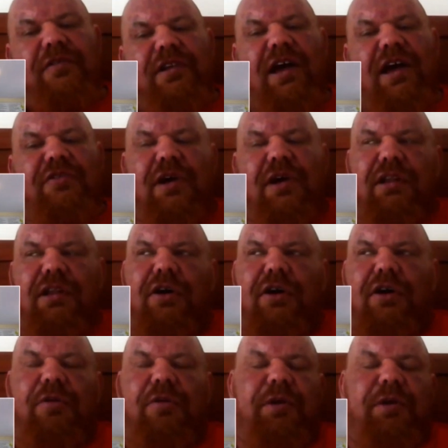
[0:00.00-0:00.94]
and that's why a
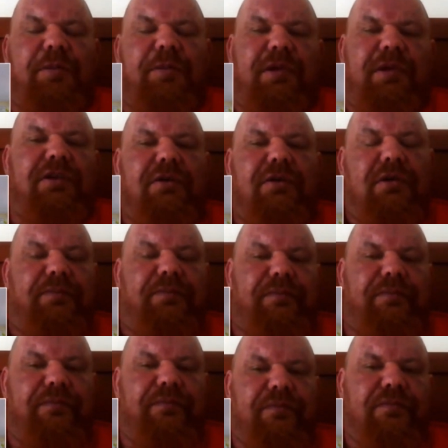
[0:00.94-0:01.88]
lot of people ignore them.
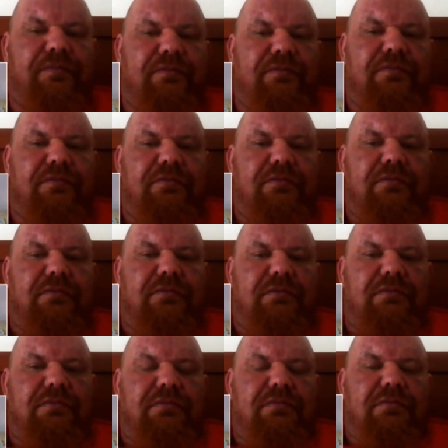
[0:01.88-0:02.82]
Sure.
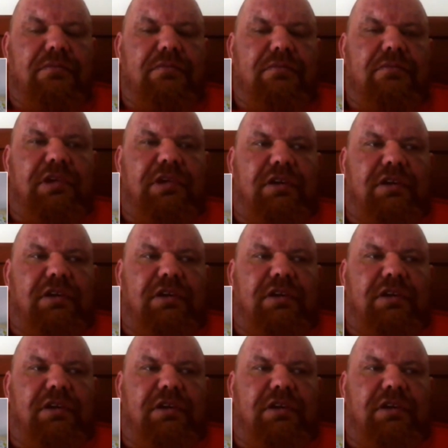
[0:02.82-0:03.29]
And